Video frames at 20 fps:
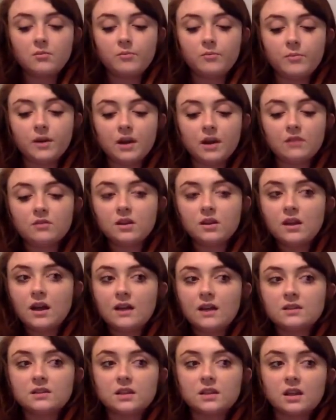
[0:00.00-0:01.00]
But I
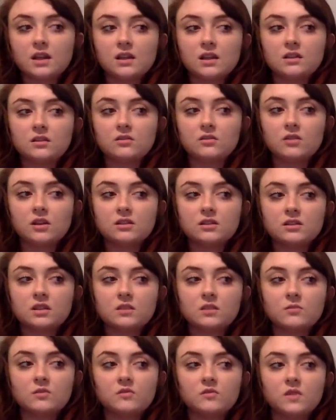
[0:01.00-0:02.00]
realize that in the grand
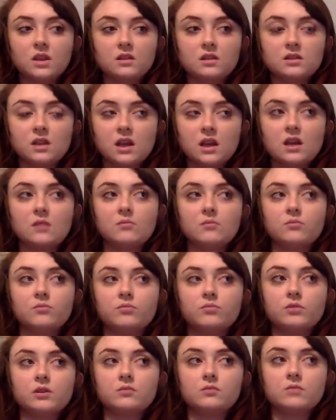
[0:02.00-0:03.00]
scheme of things, I am
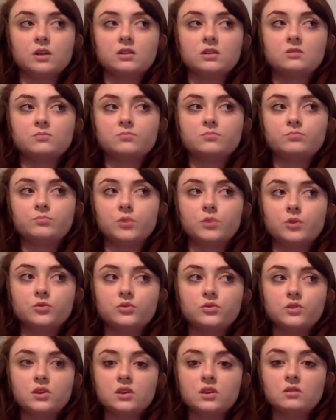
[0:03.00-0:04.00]
pretty much
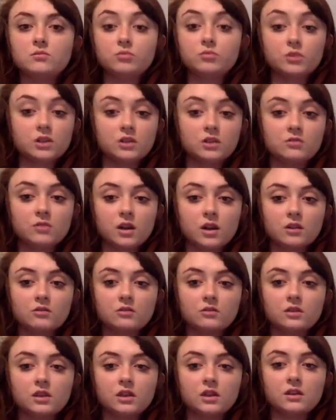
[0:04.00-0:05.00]
posting pretty
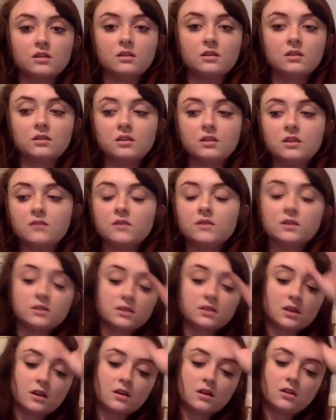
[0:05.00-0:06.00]
regularly, even
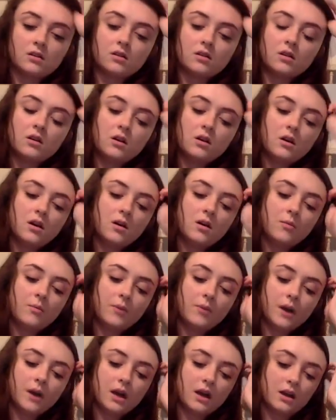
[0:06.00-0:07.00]
still.
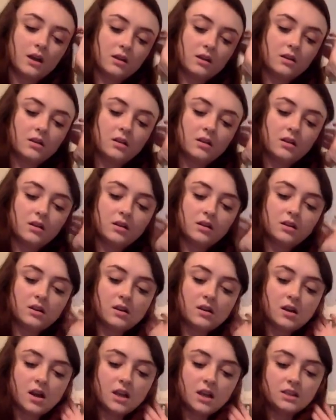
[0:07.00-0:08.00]
But
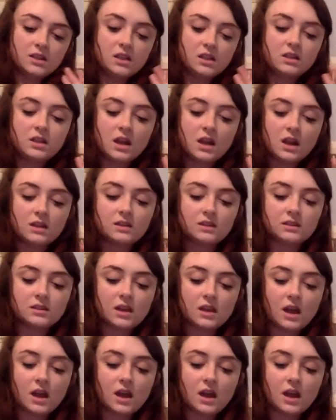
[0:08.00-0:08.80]
it's intense.